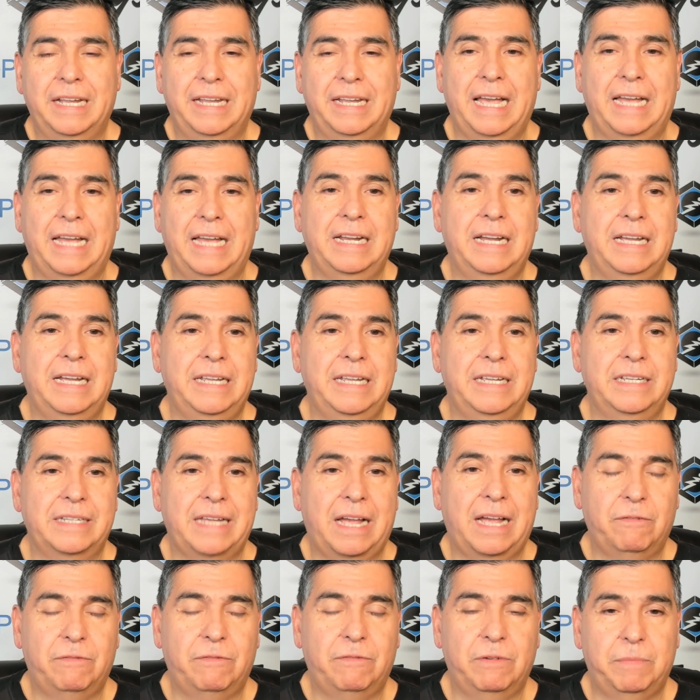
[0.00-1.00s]
Keta
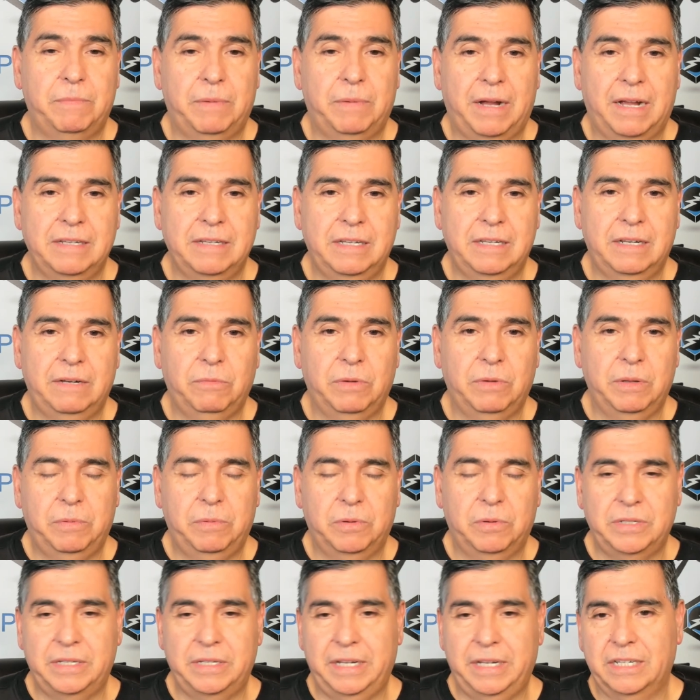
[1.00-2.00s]
is out for Boston
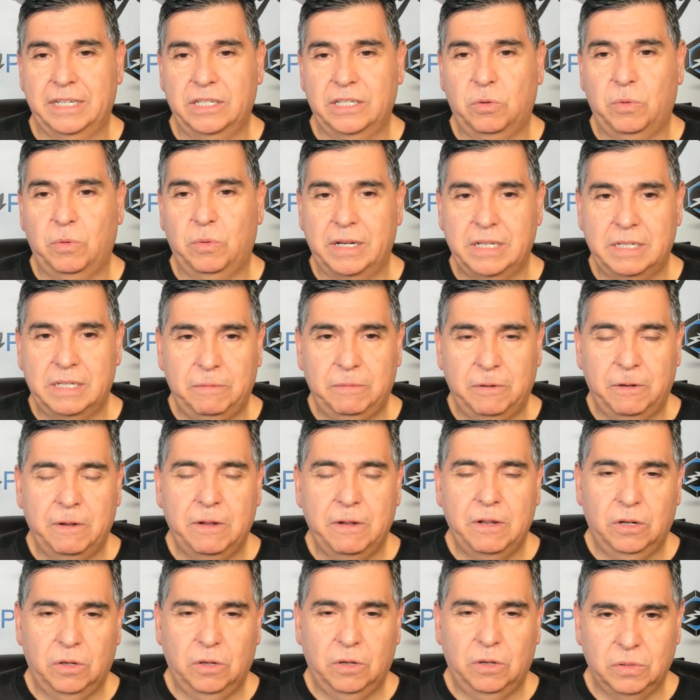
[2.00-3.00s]
with Porzingis
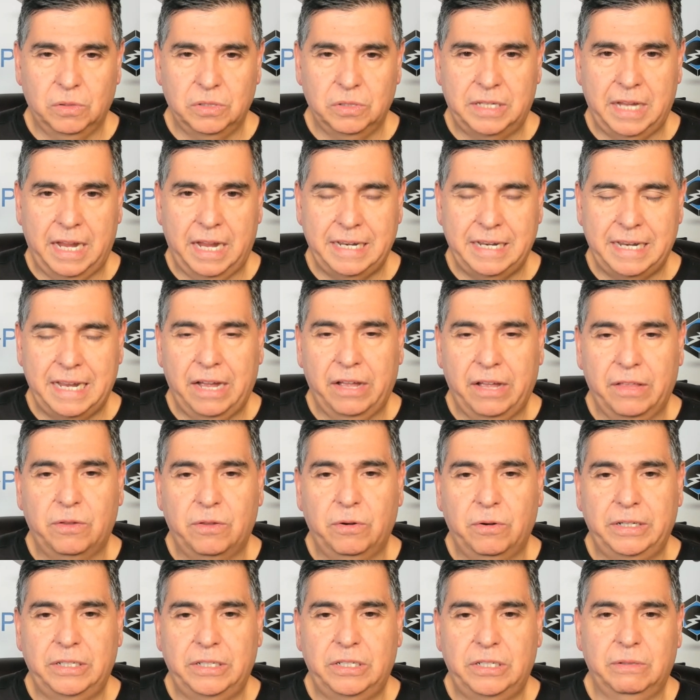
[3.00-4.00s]
questionable. Golden State now
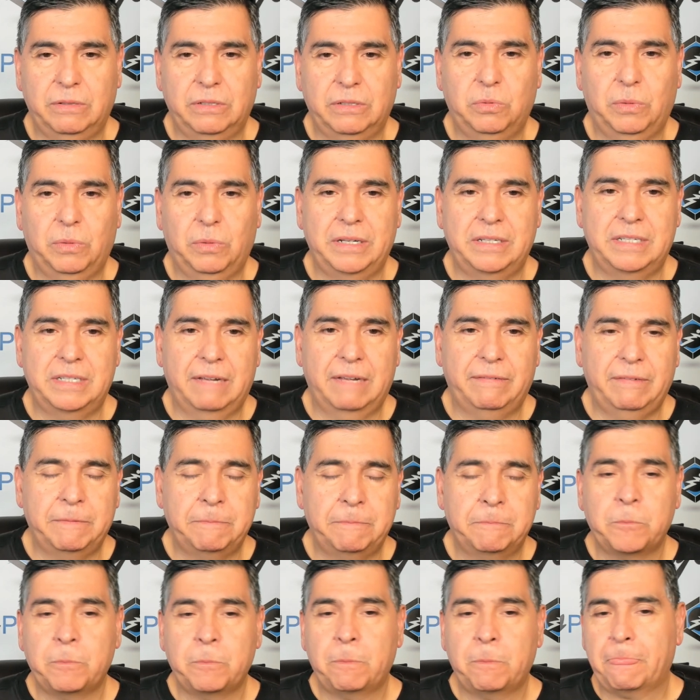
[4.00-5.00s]
thirty-two and twenty-seven.